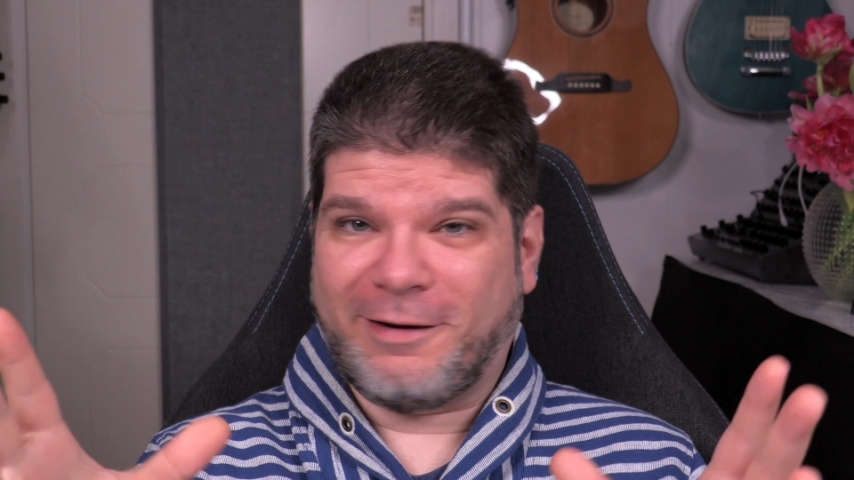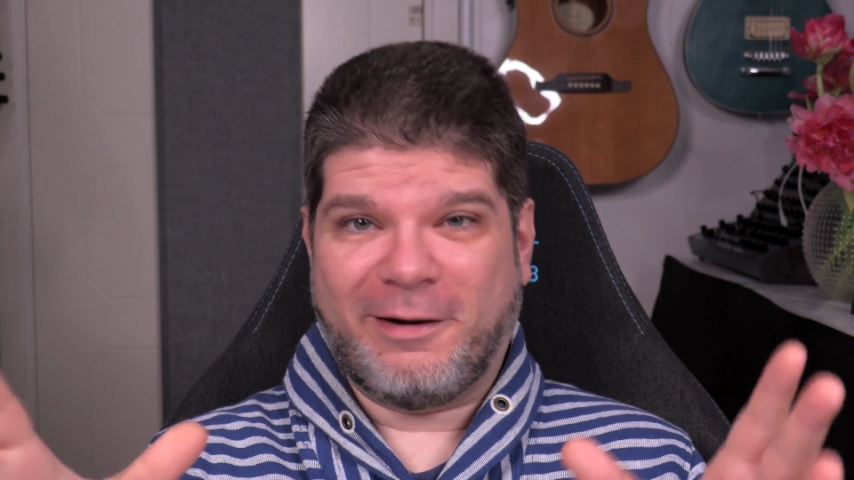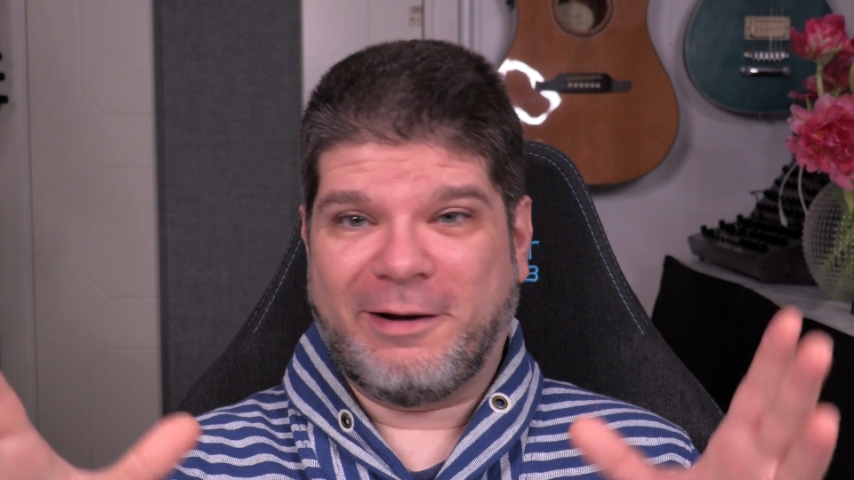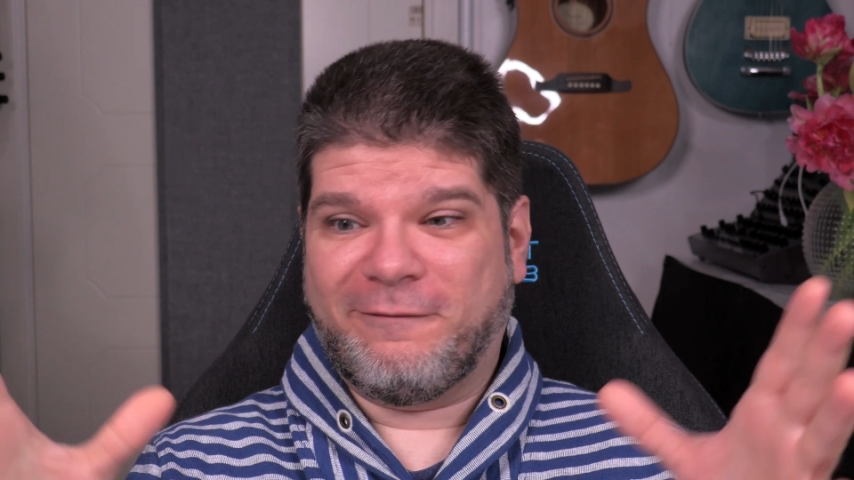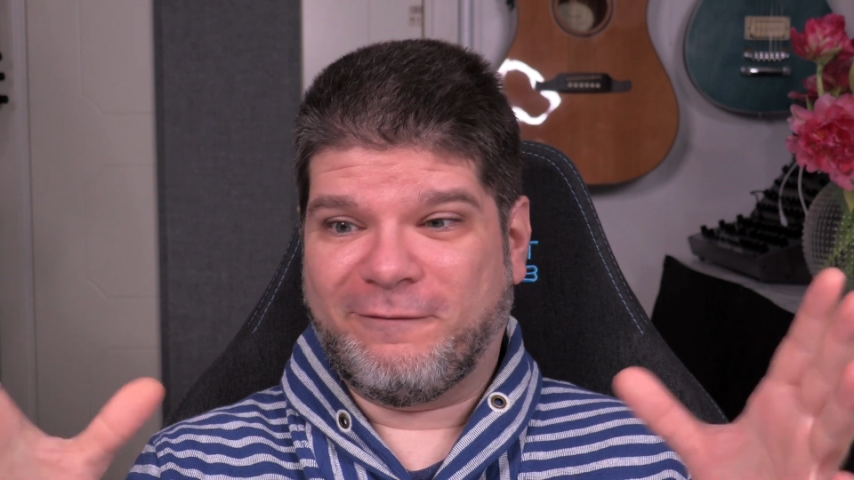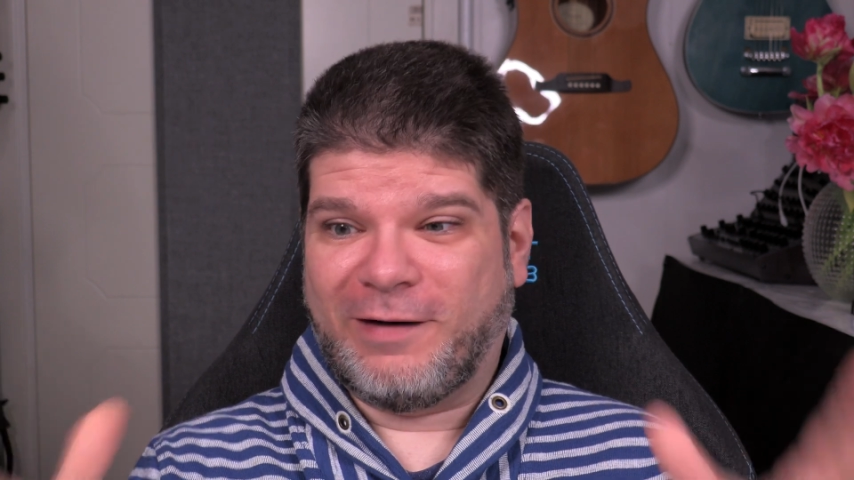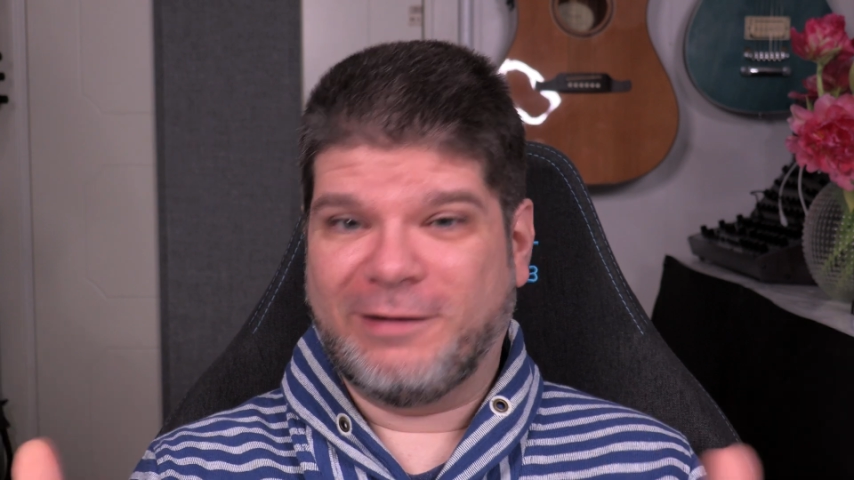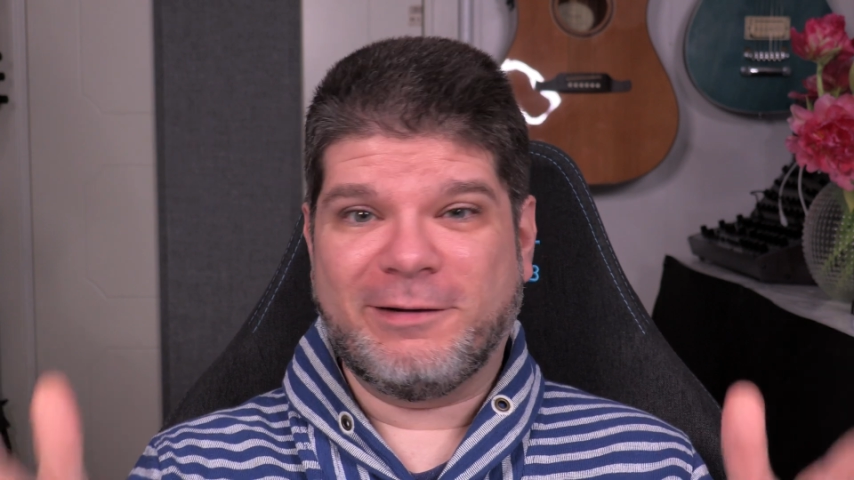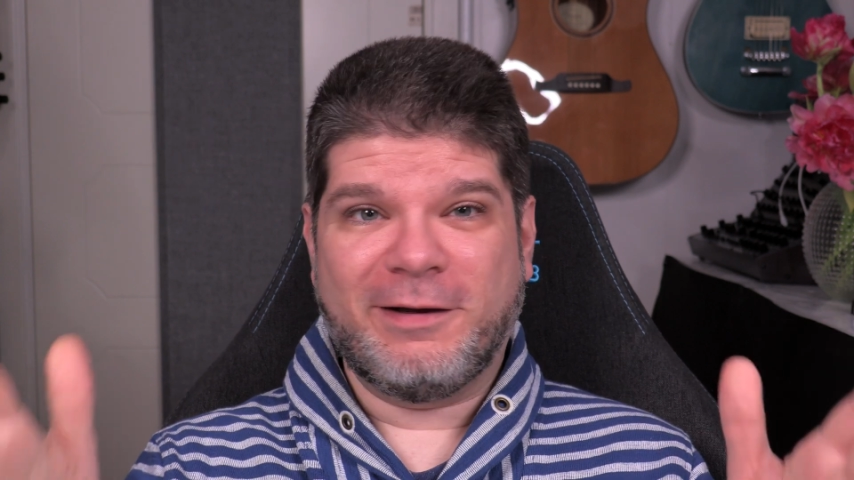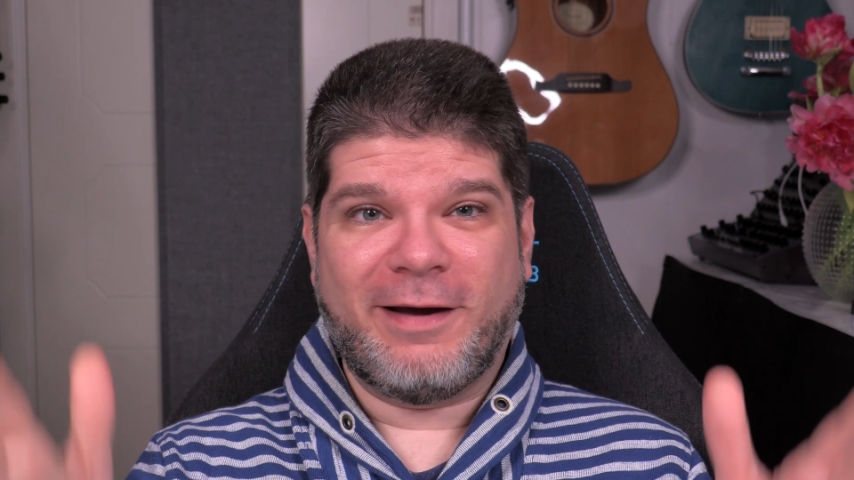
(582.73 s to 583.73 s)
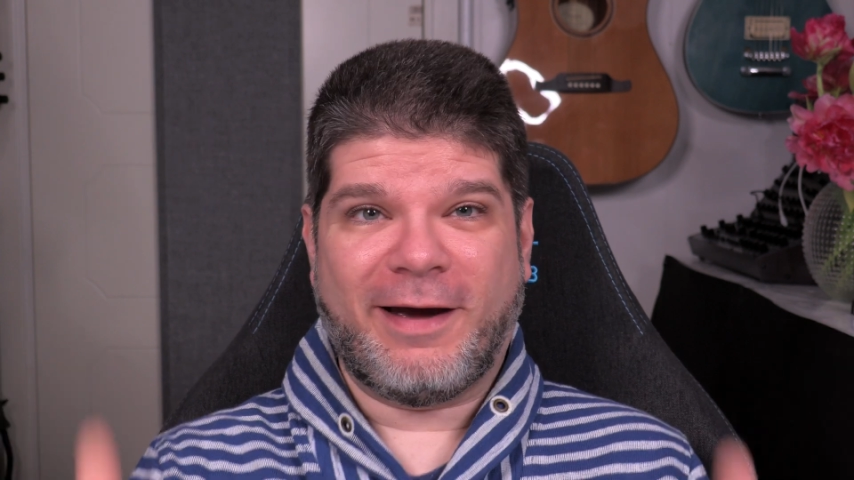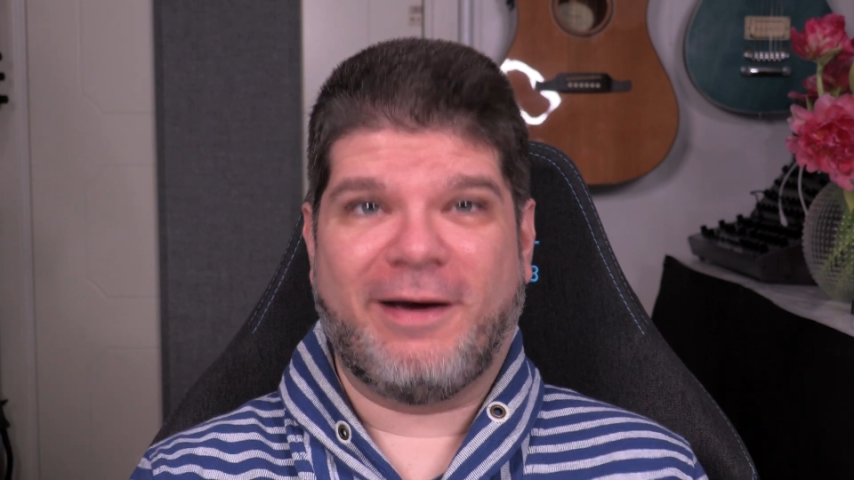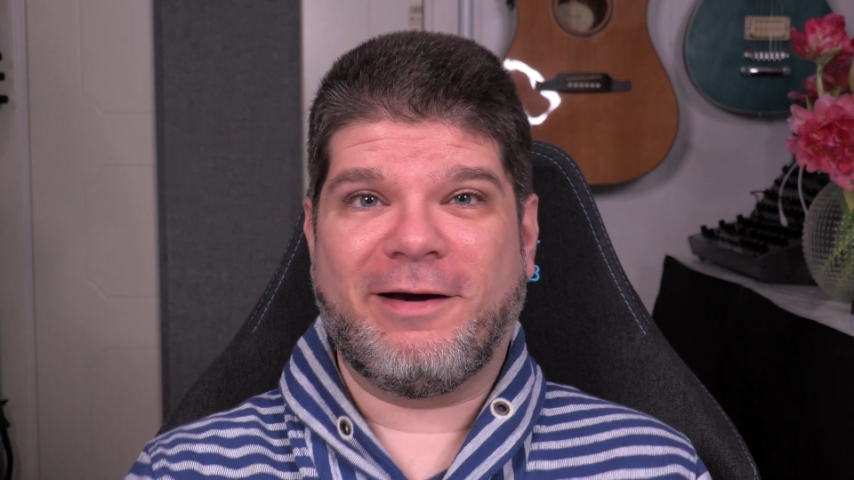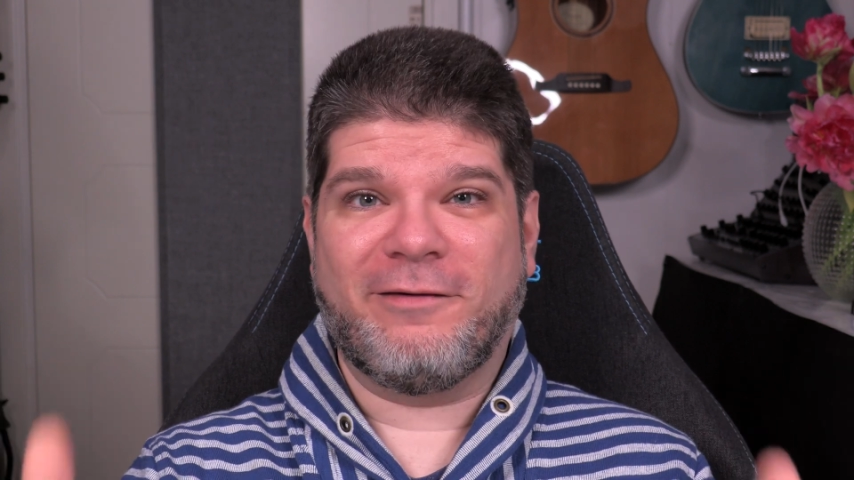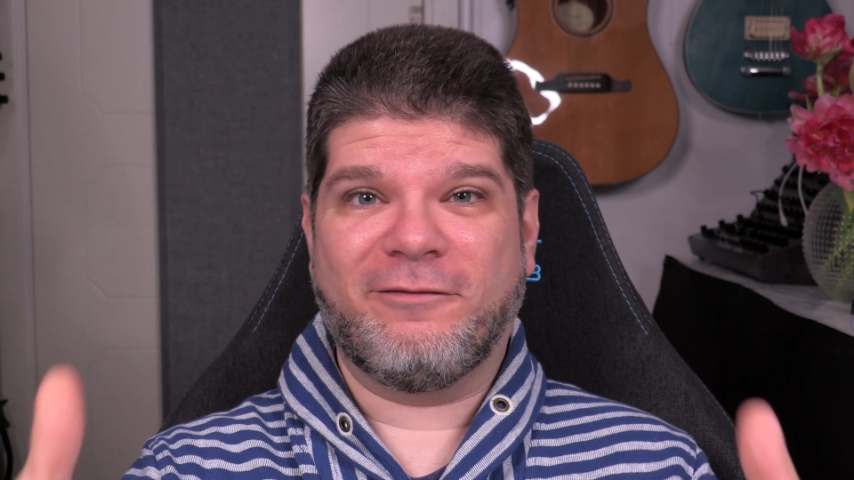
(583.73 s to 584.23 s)
I finally
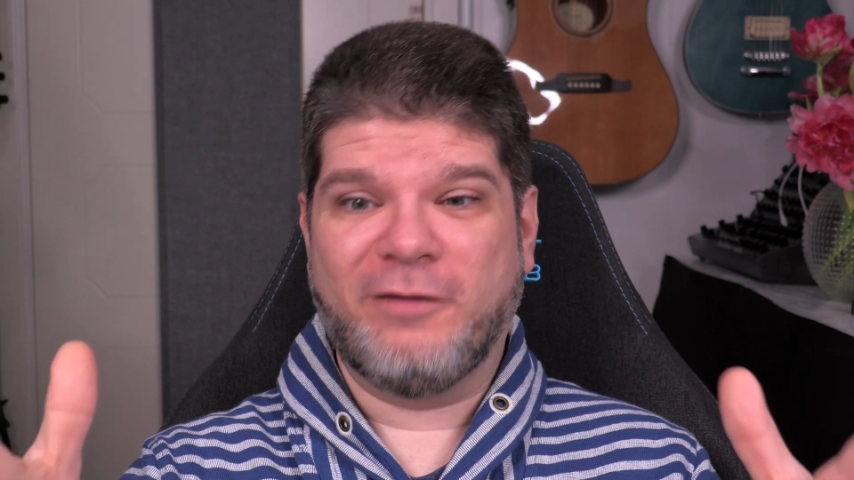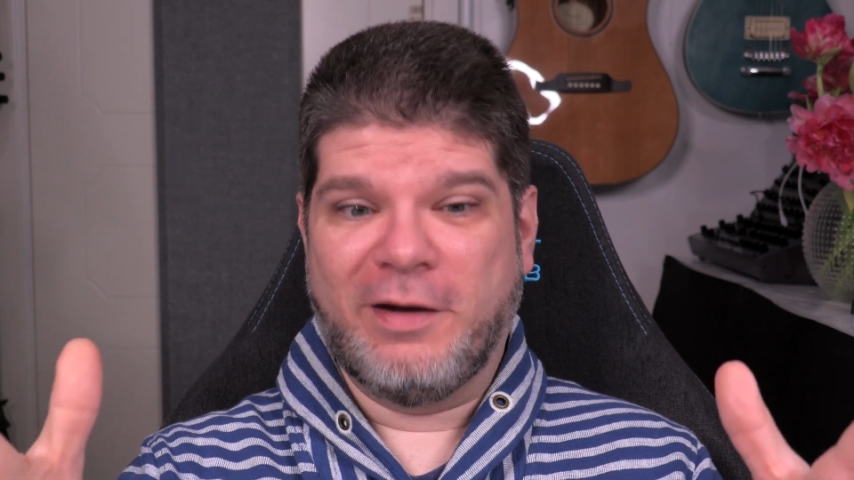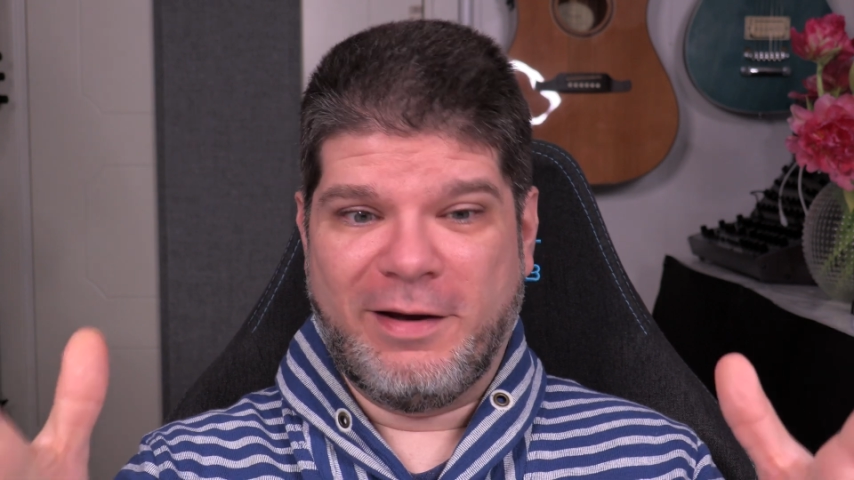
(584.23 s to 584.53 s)
have